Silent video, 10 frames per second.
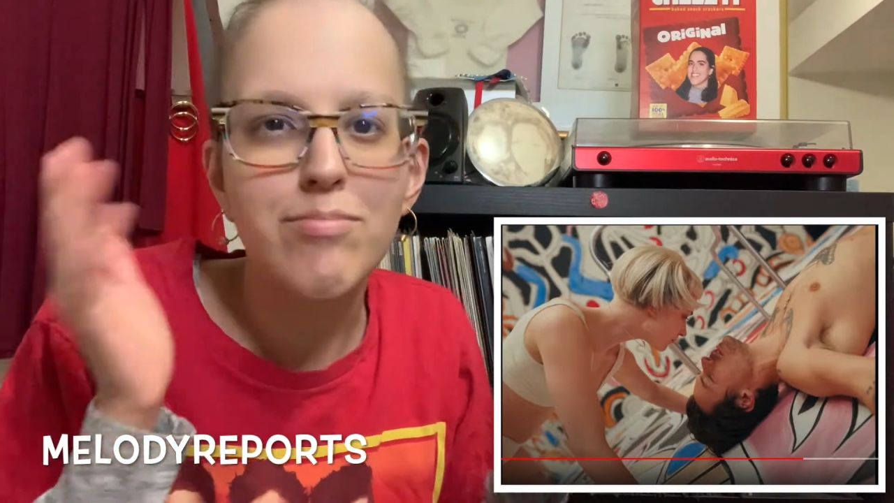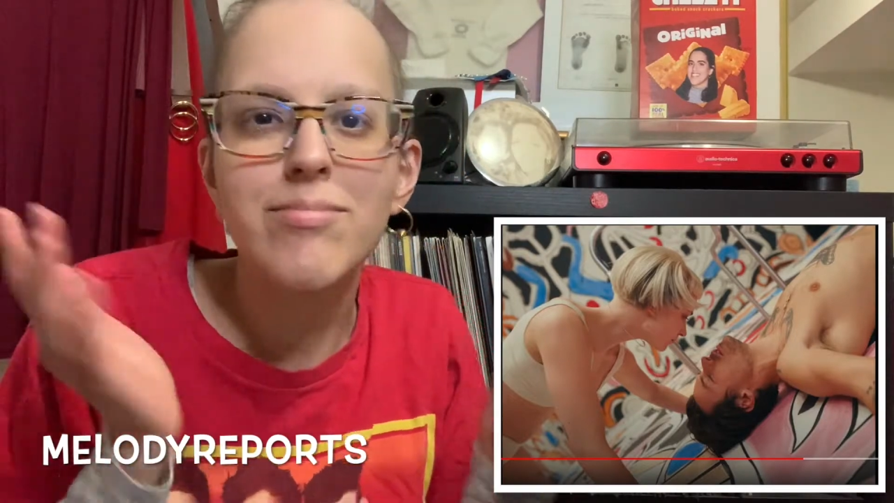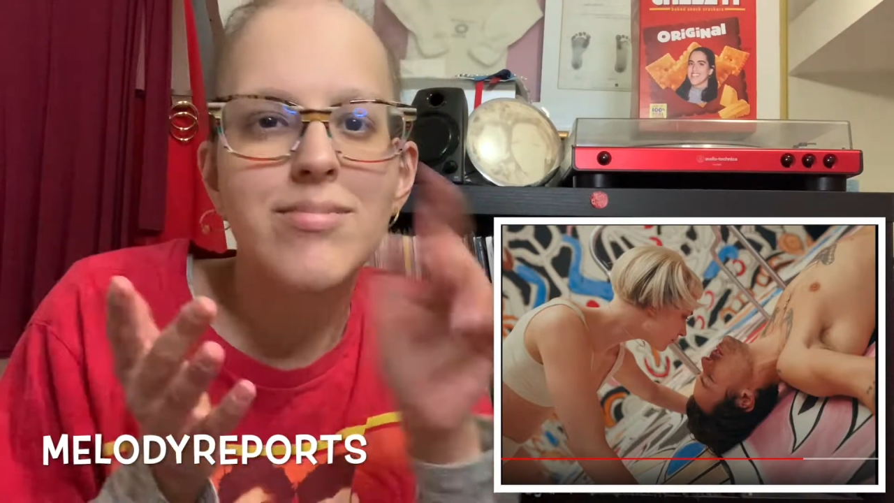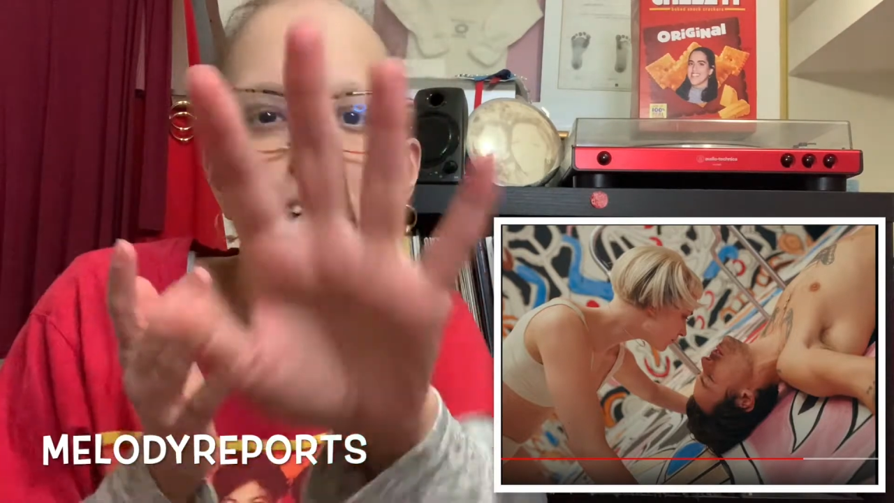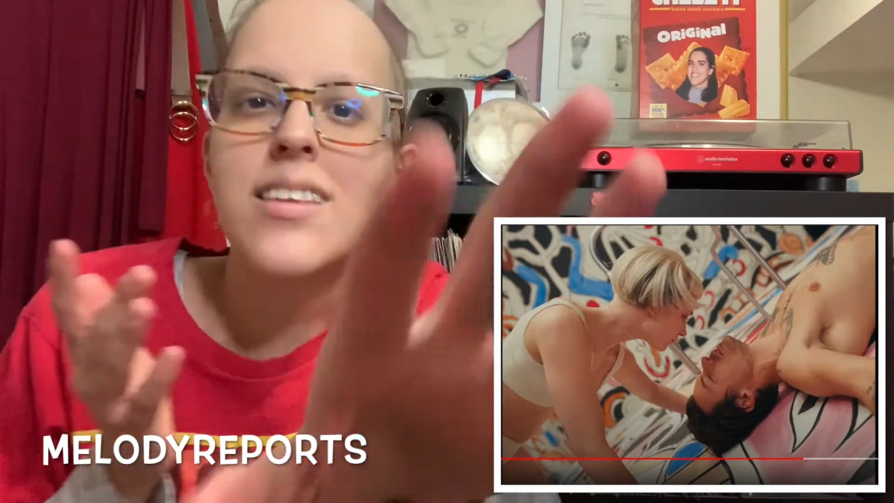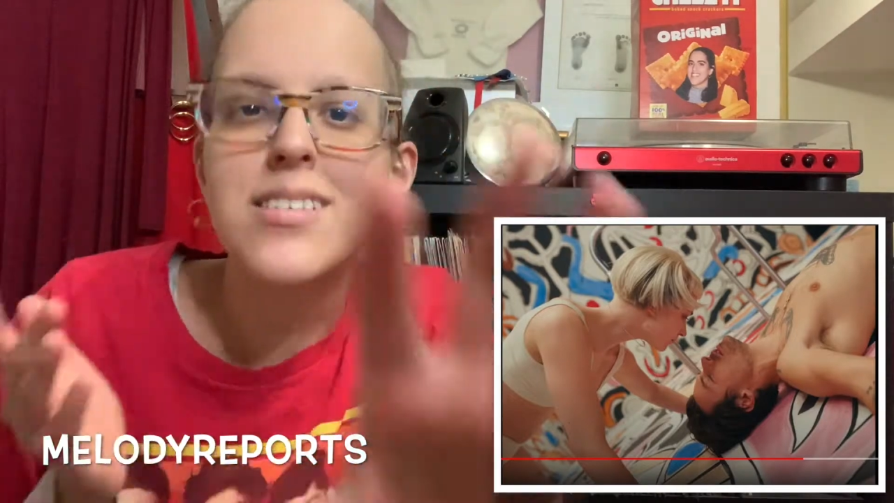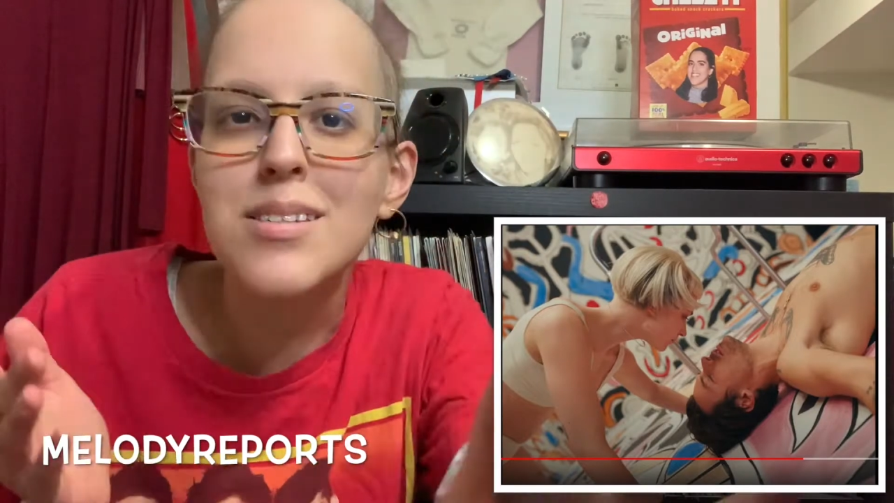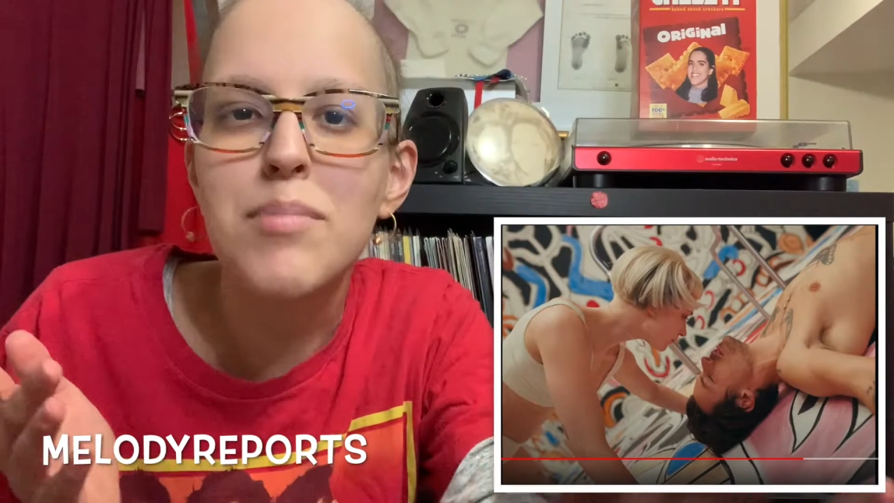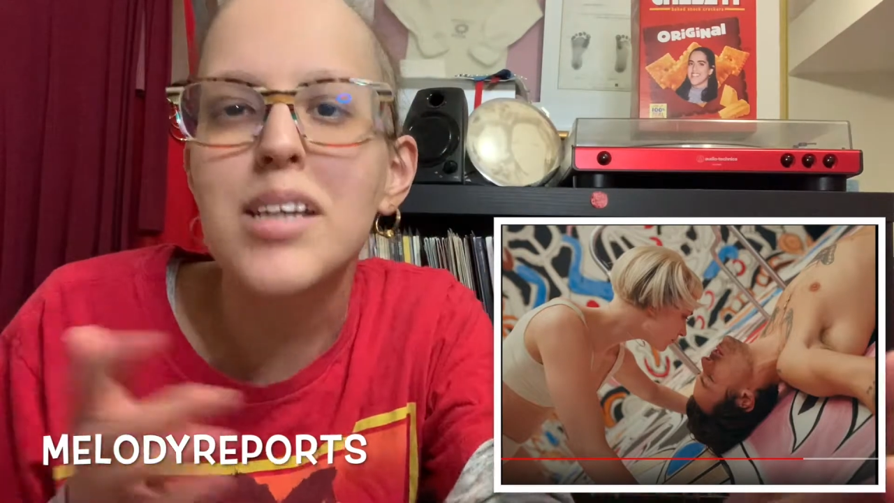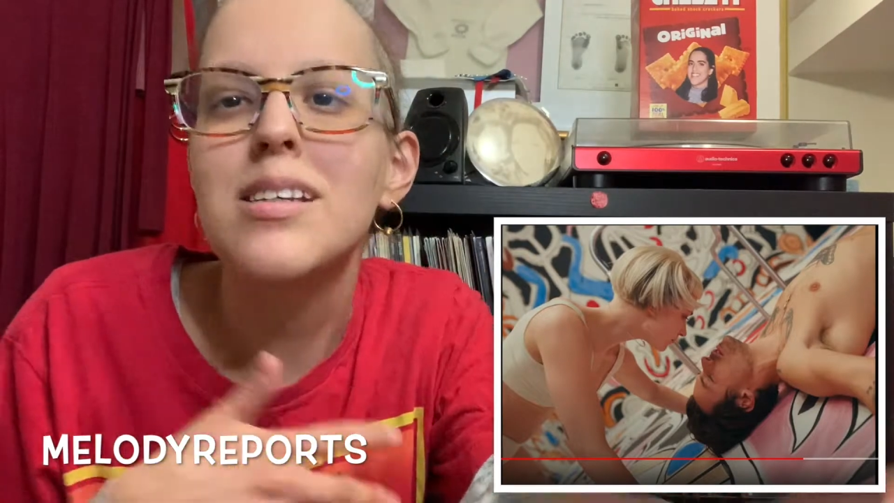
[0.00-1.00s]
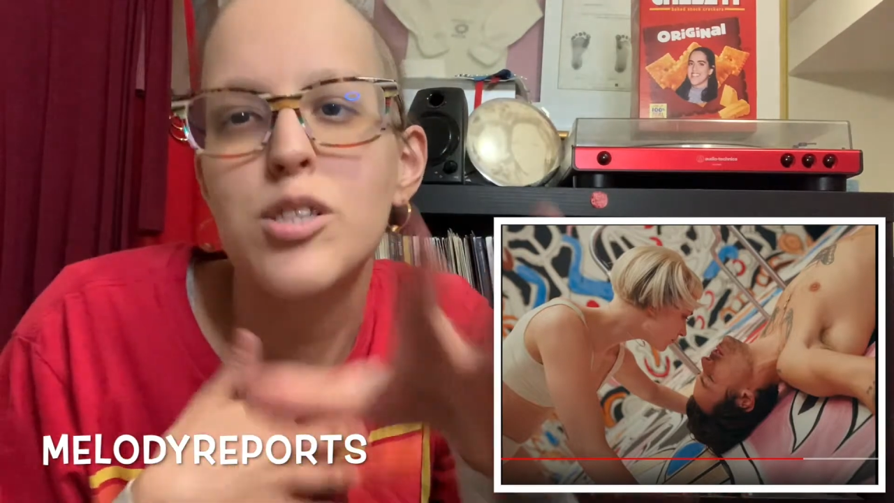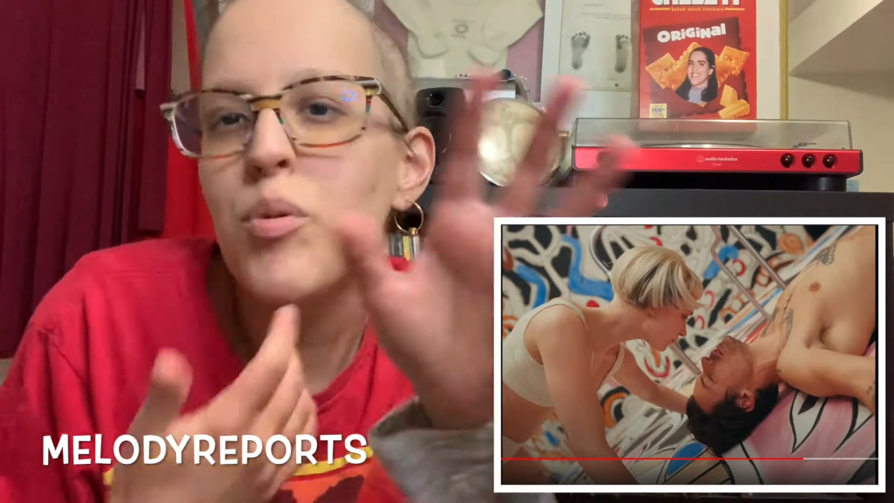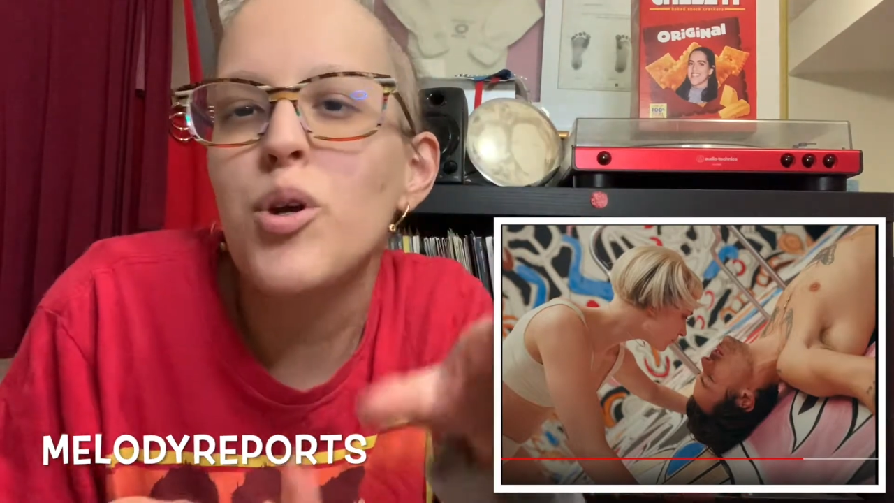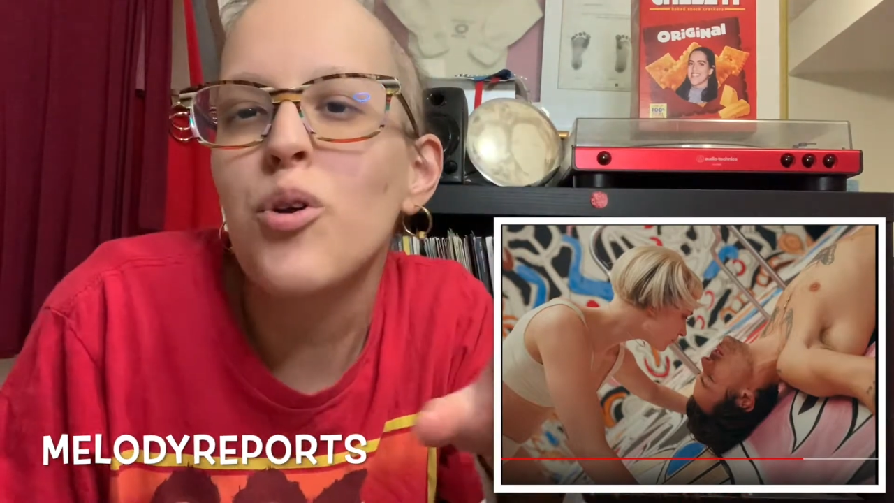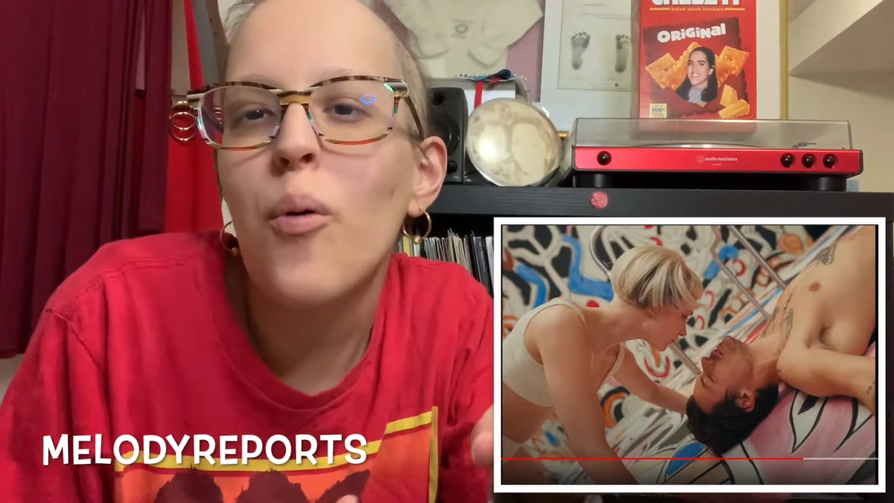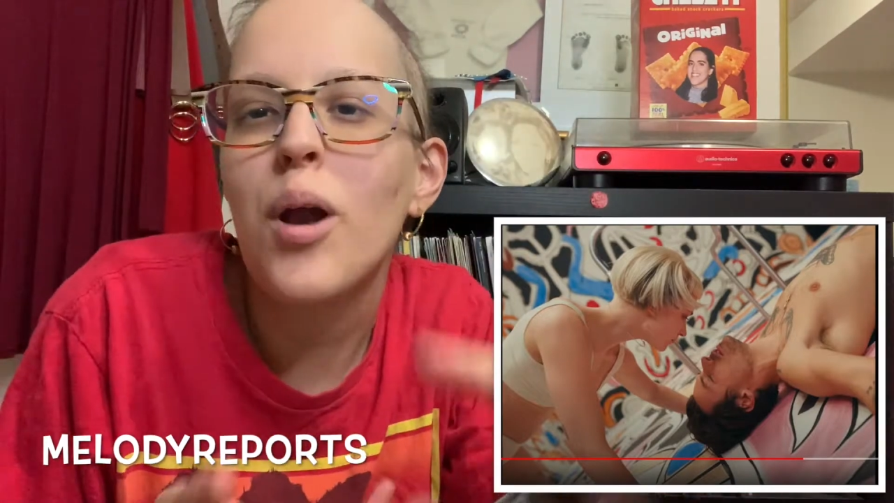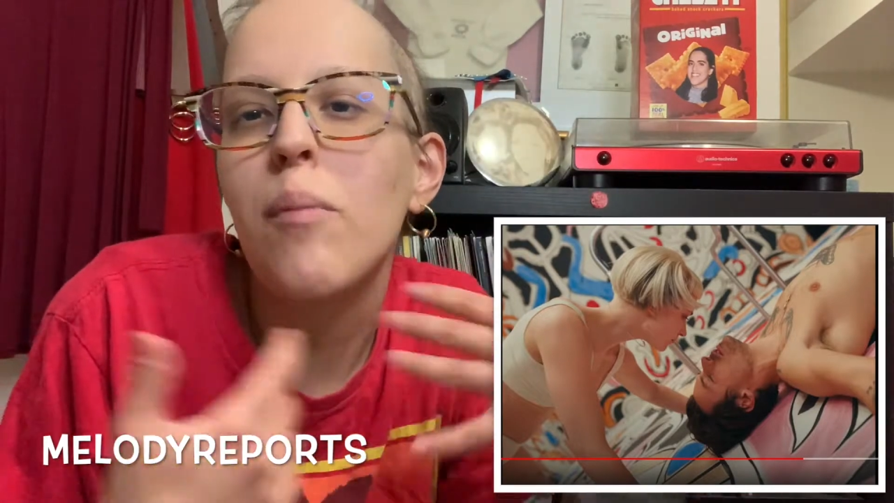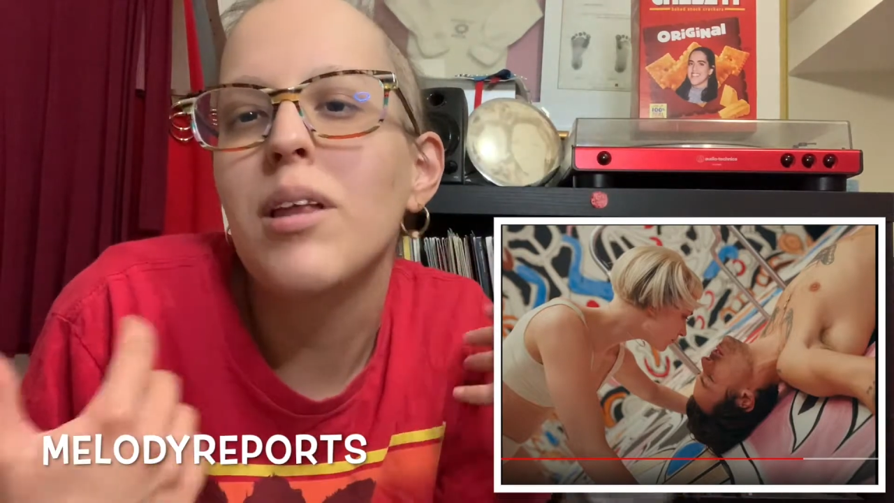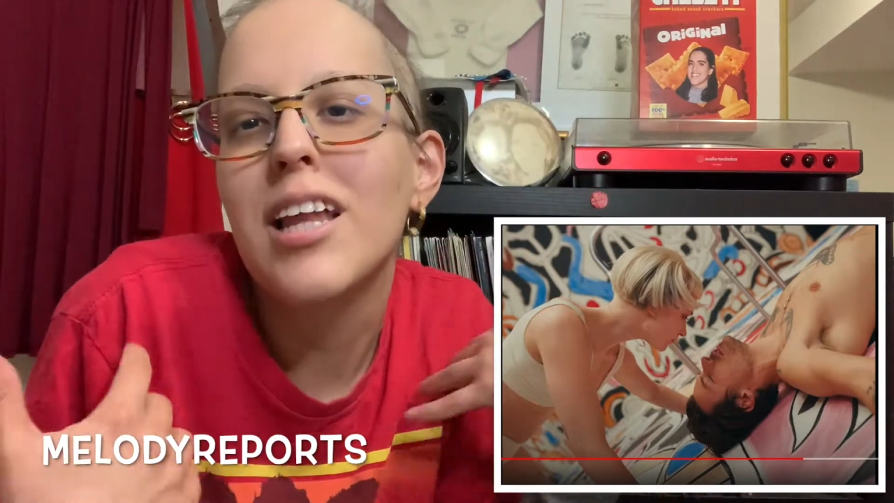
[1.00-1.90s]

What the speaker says: That doesn't make sense, but you know what I mean.